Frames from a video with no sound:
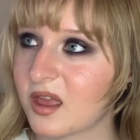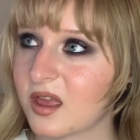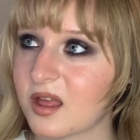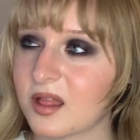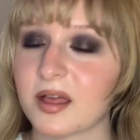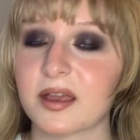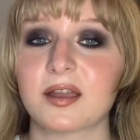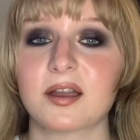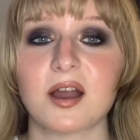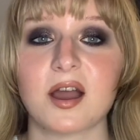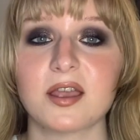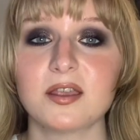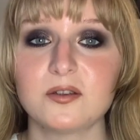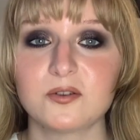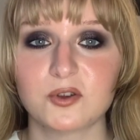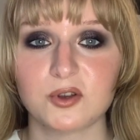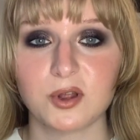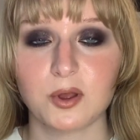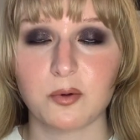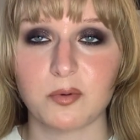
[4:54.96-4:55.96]
like I
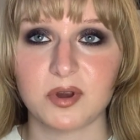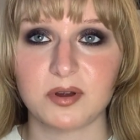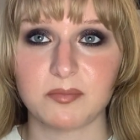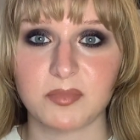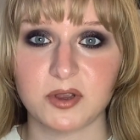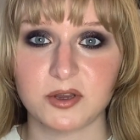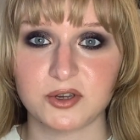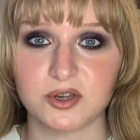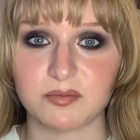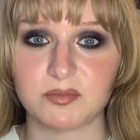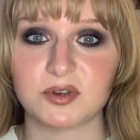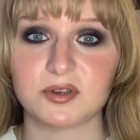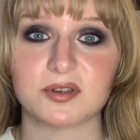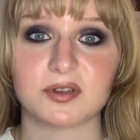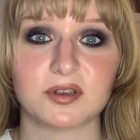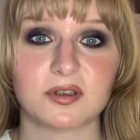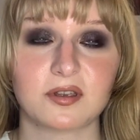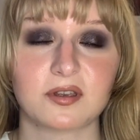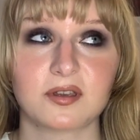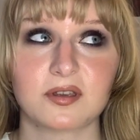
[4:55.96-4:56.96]
usually wear my shimmers
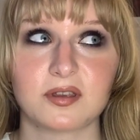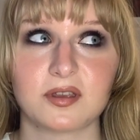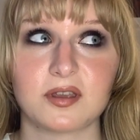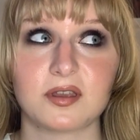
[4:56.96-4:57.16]
like